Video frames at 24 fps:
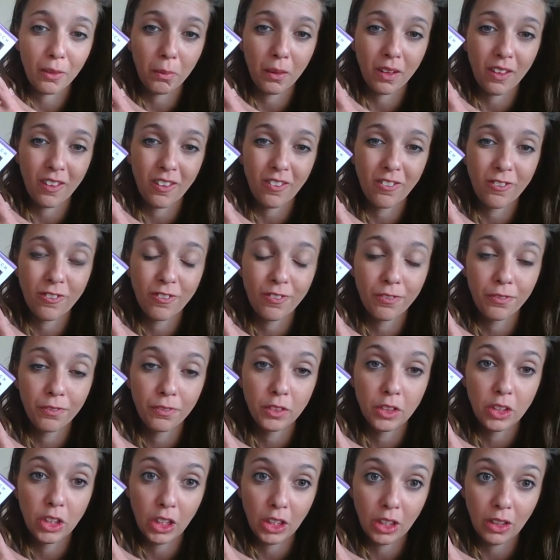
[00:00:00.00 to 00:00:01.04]
ball
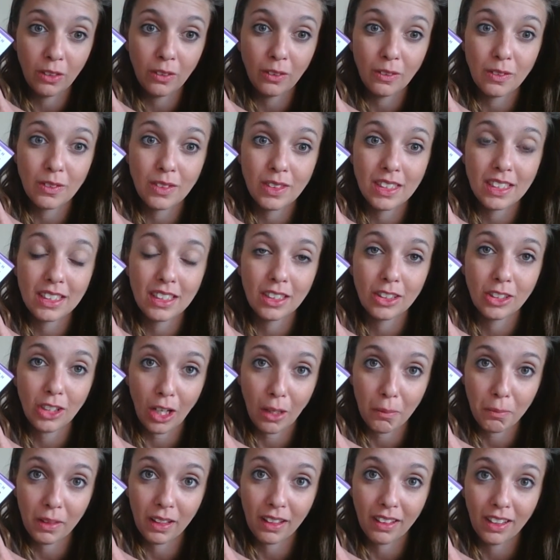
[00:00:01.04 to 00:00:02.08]
to use
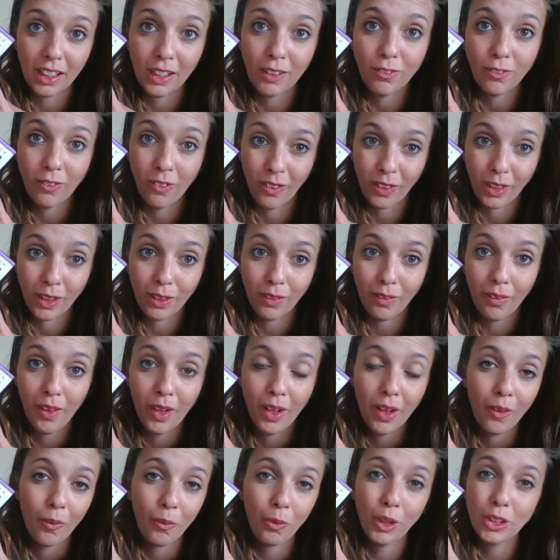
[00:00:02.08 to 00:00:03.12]
topically for you,
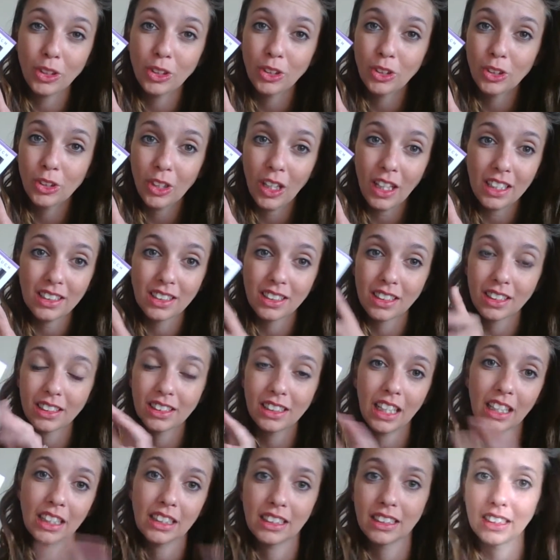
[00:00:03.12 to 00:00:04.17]
which just
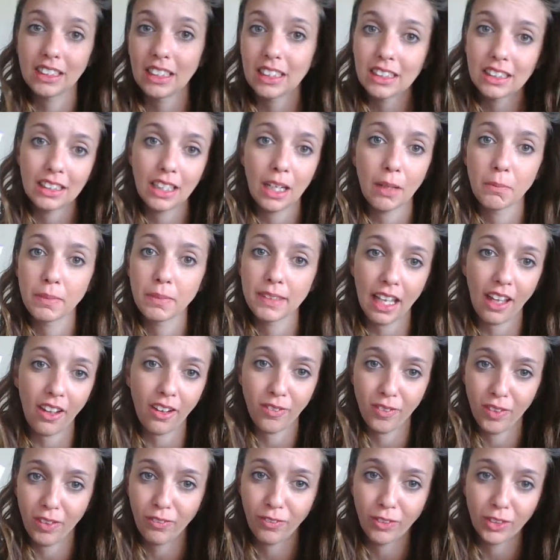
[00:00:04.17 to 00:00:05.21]
takes 6 steps out
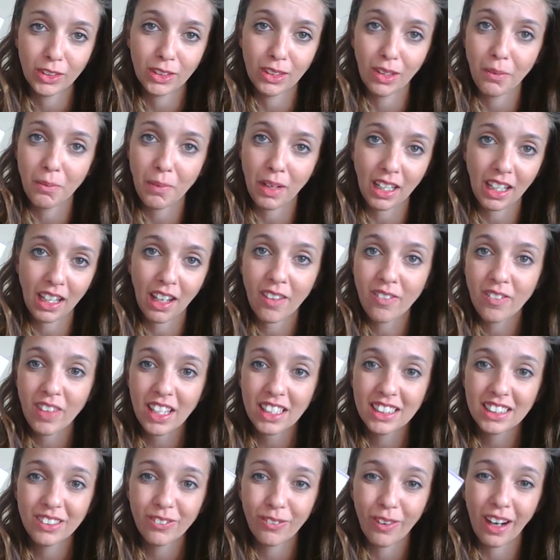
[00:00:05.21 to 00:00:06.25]
of it for so many of
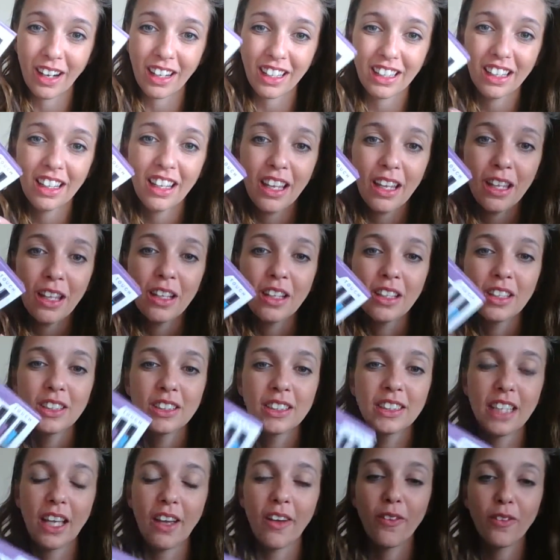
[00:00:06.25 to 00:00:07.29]
us, right?
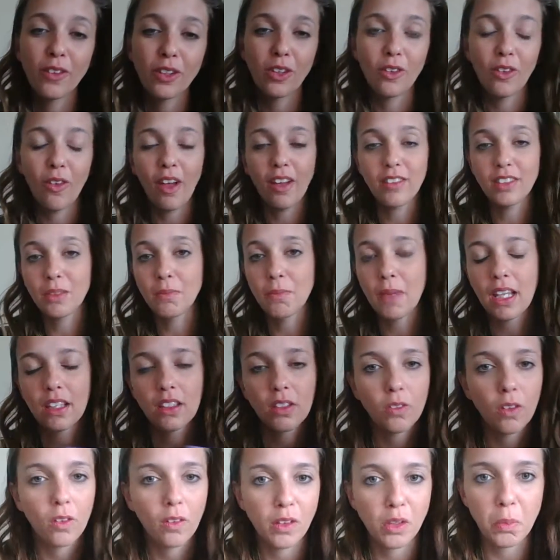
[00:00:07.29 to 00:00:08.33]
So you don't have to make
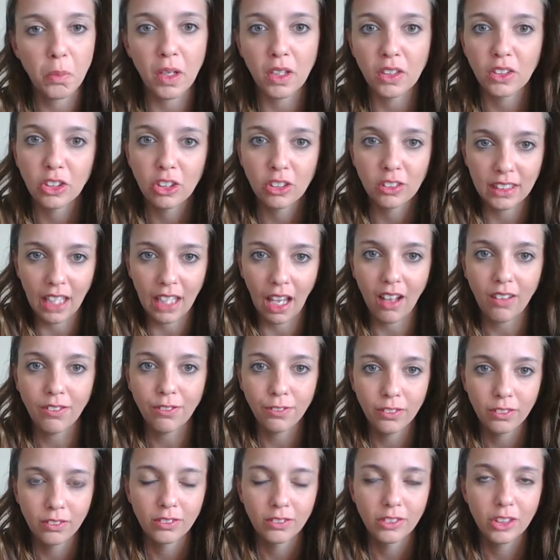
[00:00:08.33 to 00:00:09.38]
the roller balls
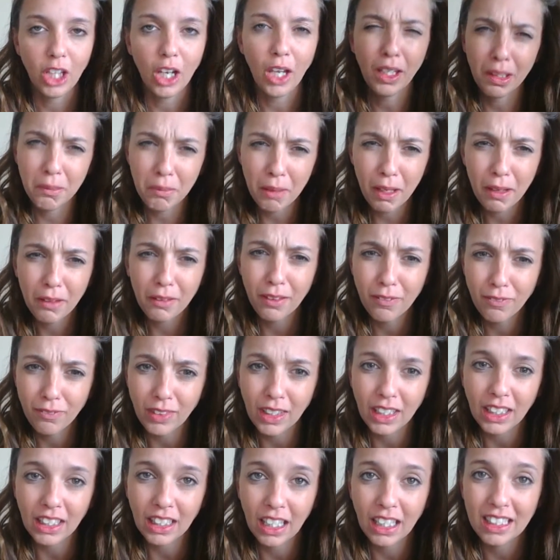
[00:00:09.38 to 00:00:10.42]
yourself. Talk about
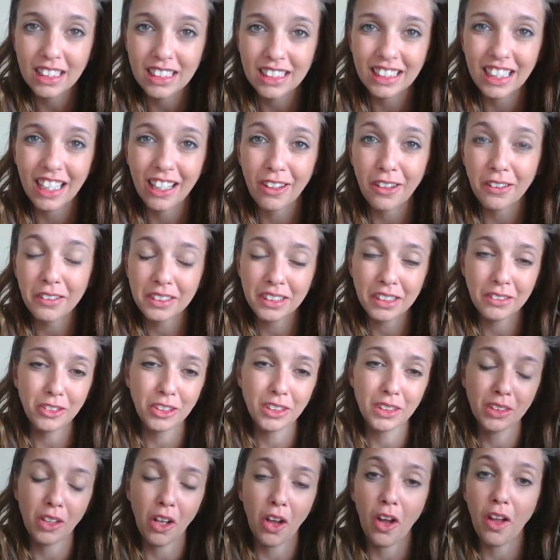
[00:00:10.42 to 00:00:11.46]
convenience and also
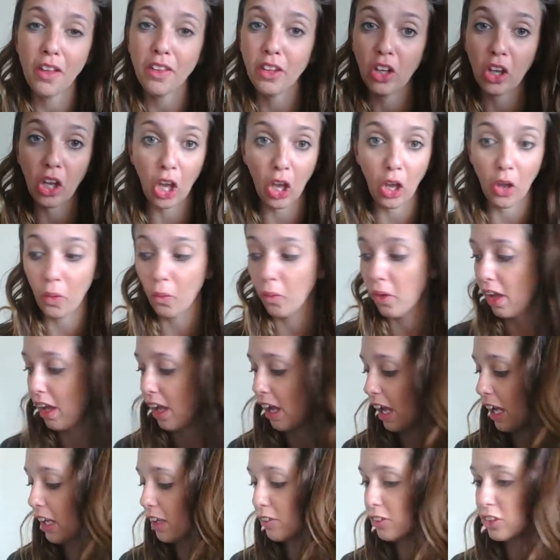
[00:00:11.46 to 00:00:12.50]
just on the go.
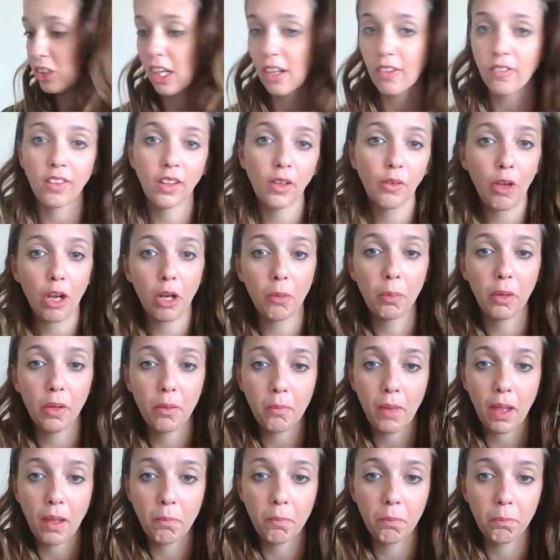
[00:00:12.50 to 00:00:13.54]
I don't generally want to put
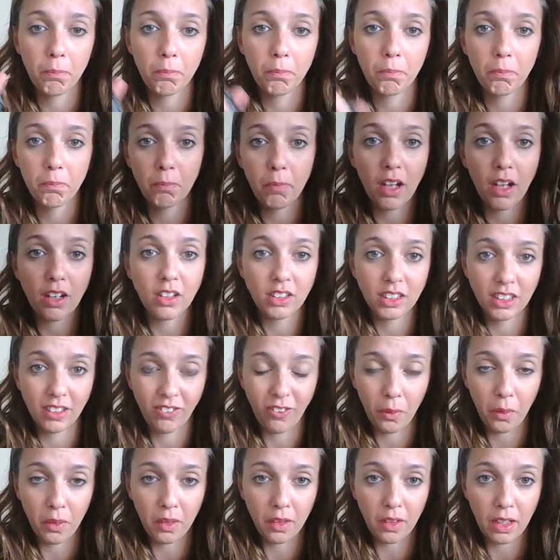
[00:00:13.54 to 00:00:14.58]
my bottles
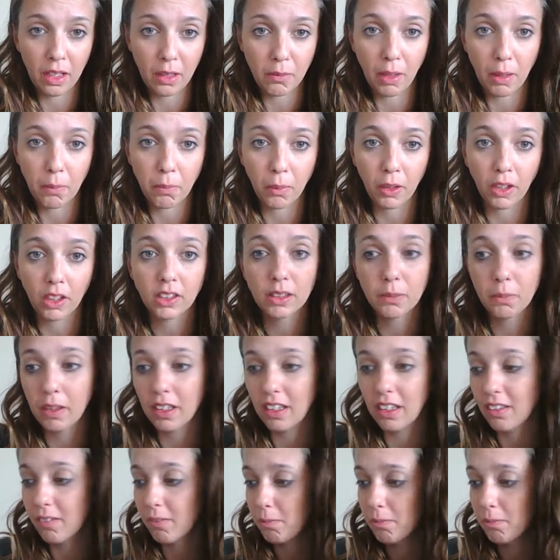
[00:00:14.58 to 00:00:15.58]
of oil in my purse, but